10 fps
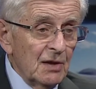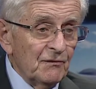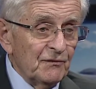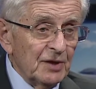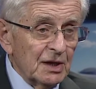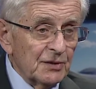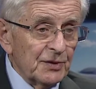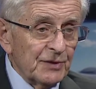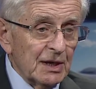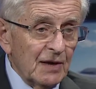fear
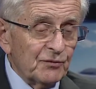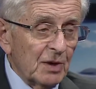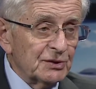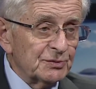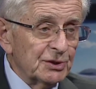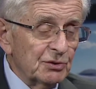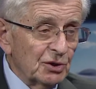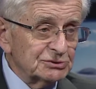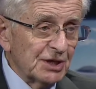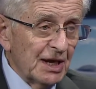that their loved ones were no
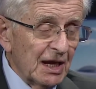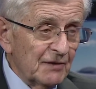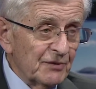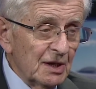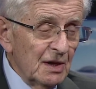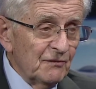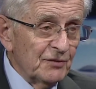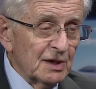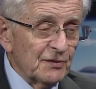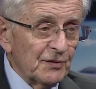longer alive,
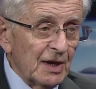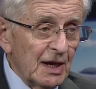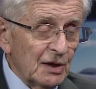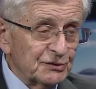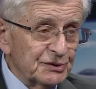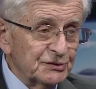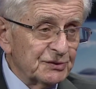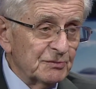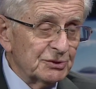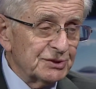fear that the houses
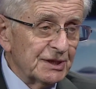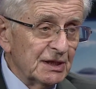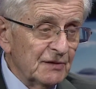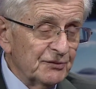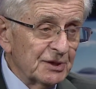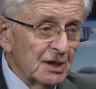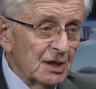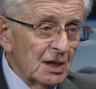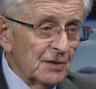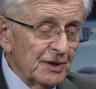in which they lived
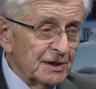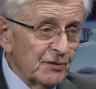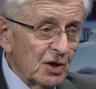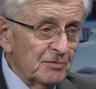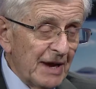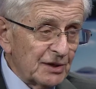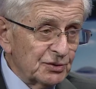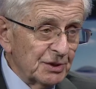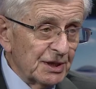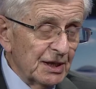they'd never go back
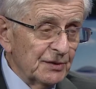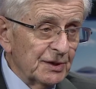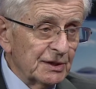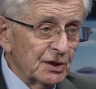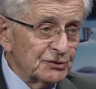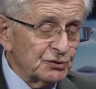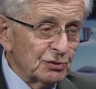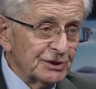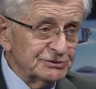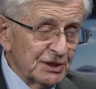to again, they'd lost all
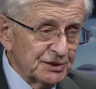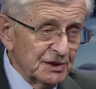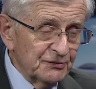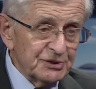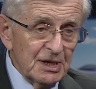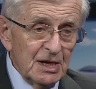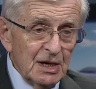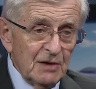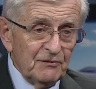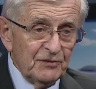their relatives,
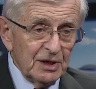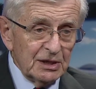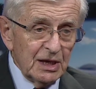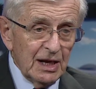fear,